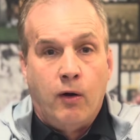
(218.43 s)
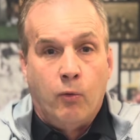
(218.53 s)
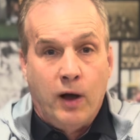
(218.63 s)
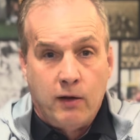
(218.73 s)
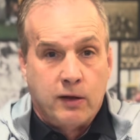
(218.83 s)

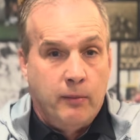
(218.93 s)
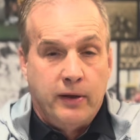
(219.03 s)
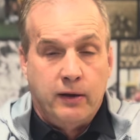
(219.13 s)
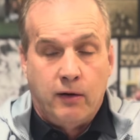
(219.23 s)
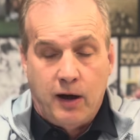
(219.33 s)
welcome
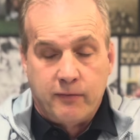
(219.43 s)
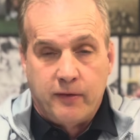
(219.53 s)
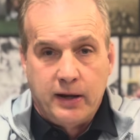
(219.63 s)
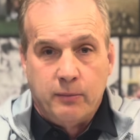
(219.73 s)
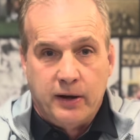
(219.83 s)
and offer
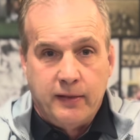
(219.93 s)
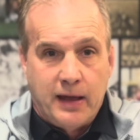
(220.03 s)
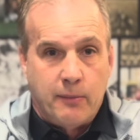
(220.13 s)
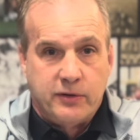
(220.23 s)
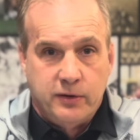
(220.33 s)
anybody the
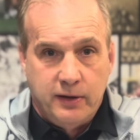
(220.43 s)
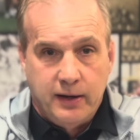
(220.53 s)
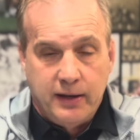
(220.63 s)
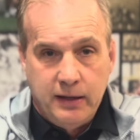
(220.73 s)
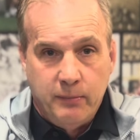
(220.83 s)

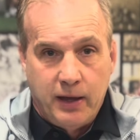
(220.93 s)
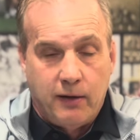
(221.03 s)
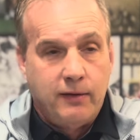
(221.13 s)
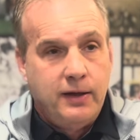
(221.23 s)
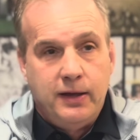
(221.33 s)
opportunity to
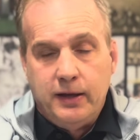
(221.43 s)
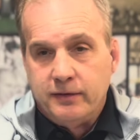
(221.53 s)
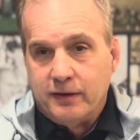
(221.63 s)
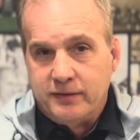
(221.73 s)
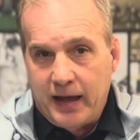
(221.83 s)
email,
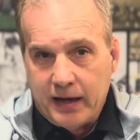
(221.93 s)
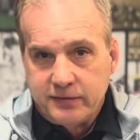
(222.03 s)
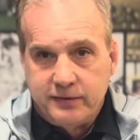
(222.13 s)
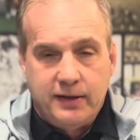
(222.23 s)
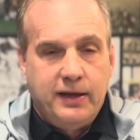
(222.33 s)
to
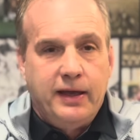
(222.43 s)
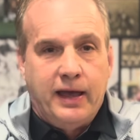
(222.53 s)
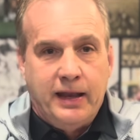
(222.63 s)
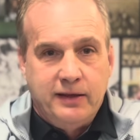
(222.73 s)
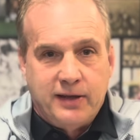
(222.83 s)
text,
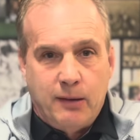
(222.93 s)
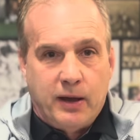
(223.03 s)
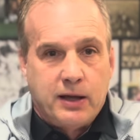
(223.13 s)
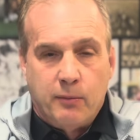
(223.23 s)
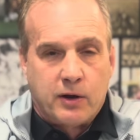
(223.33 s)
anytime I
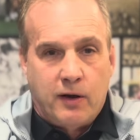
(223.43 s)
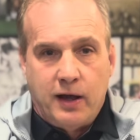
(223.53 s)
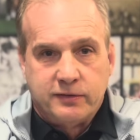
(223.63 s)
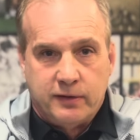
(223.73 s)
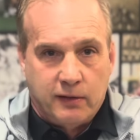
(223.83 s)
come
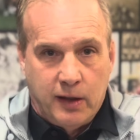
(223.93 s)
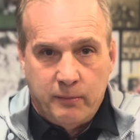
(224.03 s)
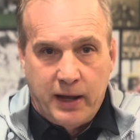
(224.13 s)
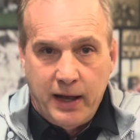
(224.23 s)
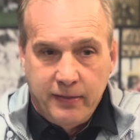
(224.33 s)
across an
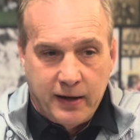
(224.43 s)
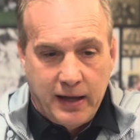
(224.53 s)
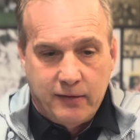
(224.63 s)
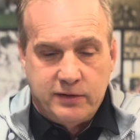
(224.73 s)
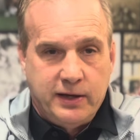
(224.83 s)
alumni that I
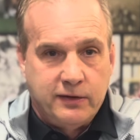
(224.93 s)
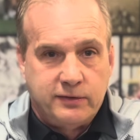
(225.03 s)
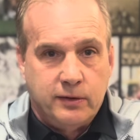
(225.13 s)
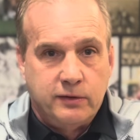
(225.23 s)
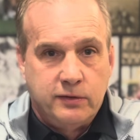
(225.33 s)
have a chance
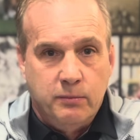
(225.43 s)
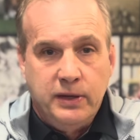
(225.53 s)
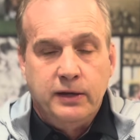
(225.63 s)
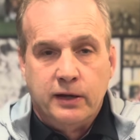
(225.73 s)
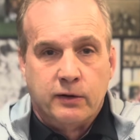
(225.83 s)
to, to
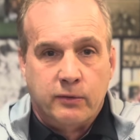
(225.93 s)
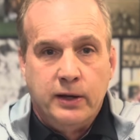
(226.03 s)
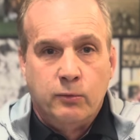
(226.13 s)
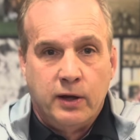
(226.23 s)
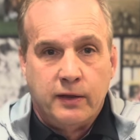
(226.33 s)
meet and
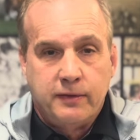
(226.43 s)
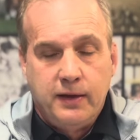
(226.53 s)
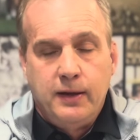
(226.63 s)
greet with,